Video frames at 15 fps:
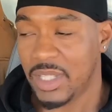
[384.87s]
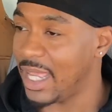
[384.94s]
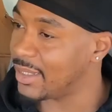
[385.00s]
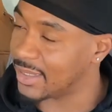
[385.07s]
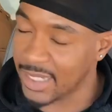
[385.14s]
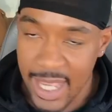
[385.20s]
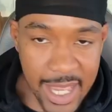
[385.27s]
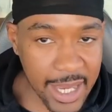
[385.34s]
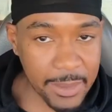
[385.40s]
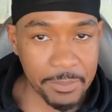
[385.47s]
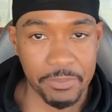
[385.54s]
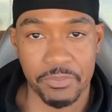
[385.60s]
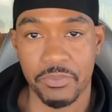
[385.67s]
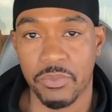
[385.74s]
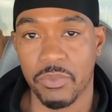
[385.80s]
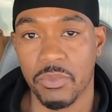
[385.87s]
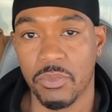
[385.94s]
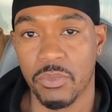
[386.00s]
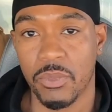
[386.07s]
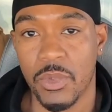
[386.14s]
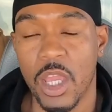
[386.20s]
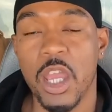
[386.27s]
That's it.
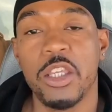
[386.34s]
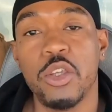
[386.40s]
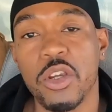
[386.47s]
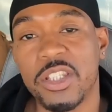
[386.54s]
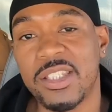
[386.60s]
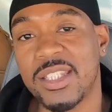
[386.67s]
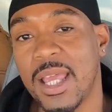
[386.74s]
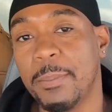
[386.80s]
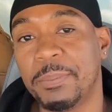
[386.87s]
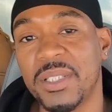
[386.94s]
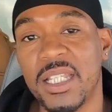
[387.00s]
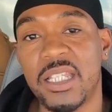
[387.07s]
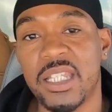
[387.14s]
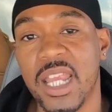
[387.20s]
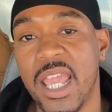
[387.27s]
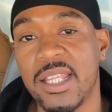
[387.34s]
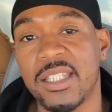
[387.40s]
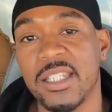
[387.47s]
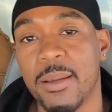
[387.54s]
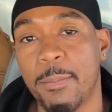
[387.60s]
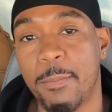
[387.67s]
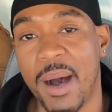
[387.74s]
You're simply
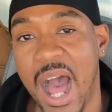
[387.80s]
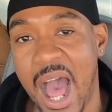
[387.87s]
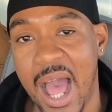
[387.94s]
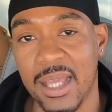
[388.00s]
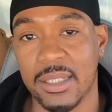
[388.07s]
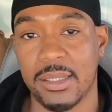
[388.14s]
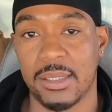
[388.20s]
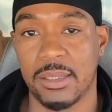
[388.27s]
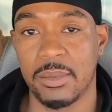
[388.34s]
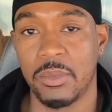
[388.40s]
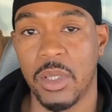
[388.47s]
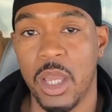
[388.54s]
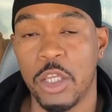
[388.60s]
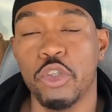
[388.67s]
chasing box.